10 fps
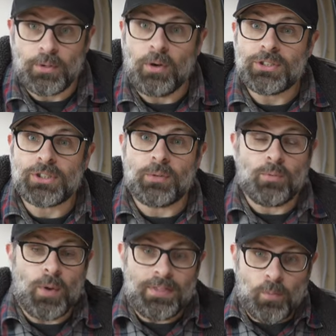Also,
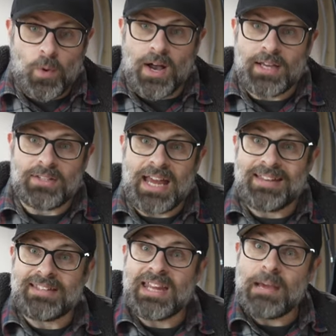width-wise
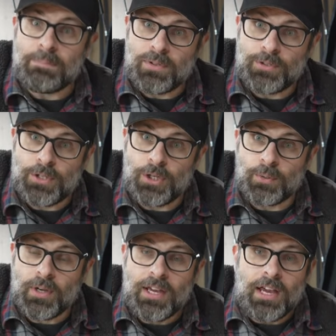and depth
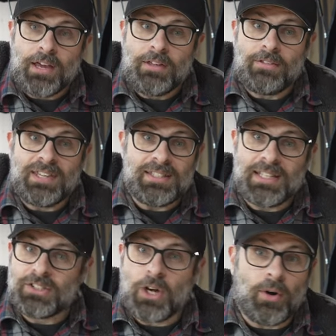too, these
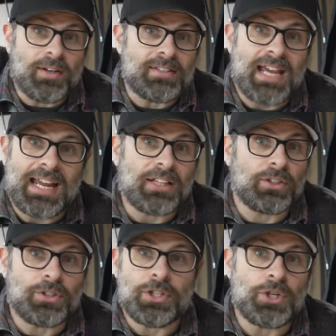things aren't
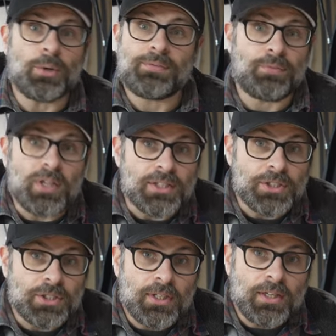tailored to your fridge.